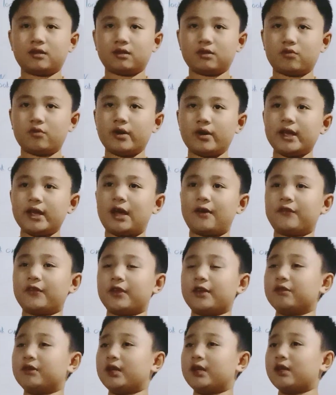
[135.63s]
we have
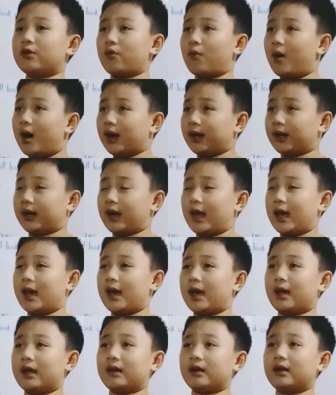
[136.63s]
Unit 1,
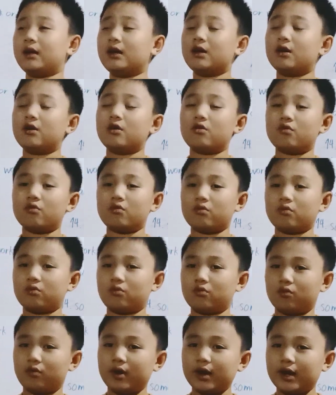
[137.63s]
and
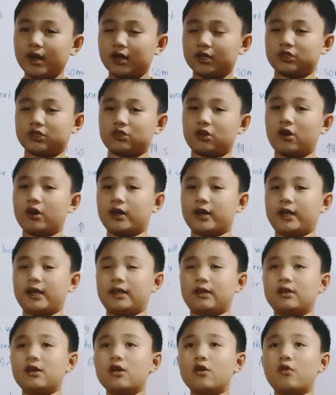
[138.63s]
we are
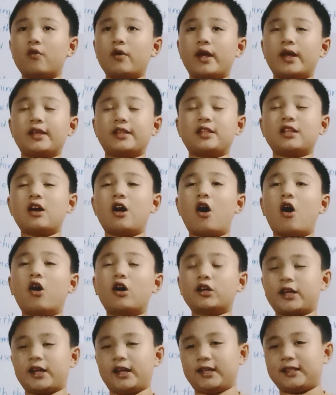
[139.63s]
starting with
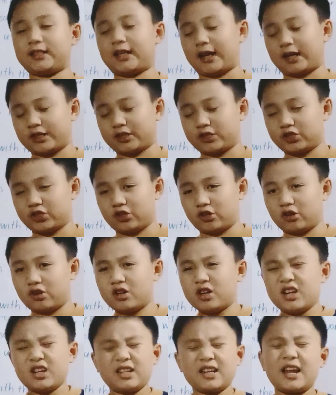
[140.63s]
architecture.
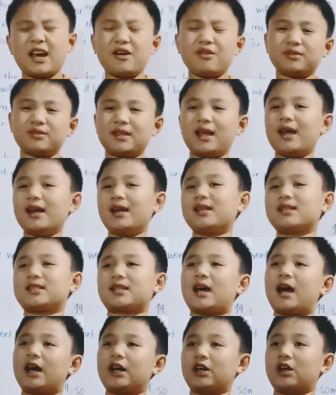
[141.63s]
Now that is
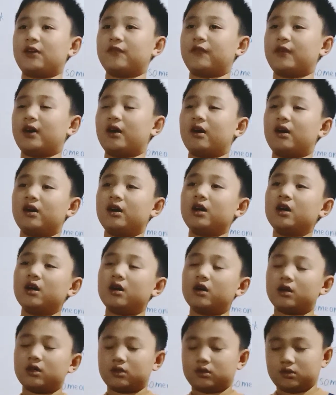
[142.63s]
kind of a
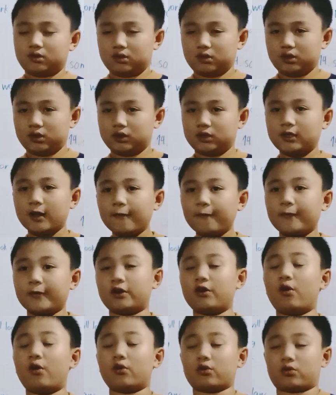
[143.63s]

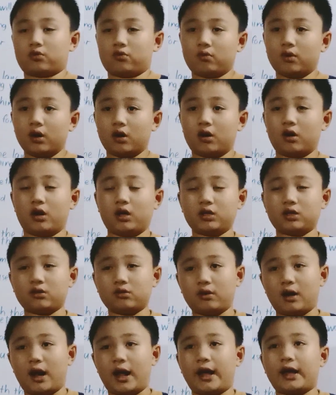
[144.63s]
difficult word,
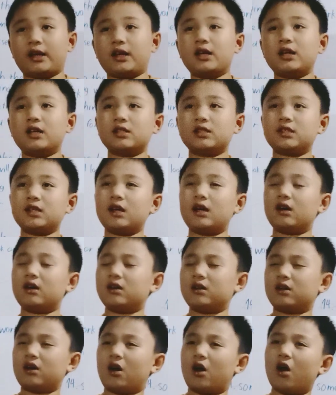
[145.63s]
right? So
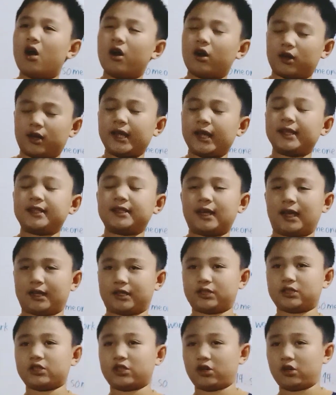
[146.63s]

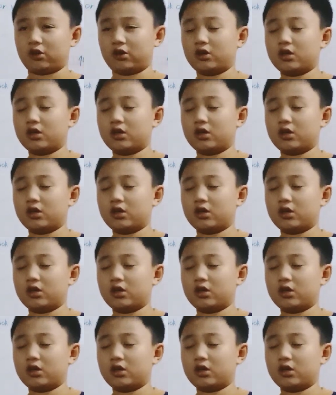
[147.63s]
architecture.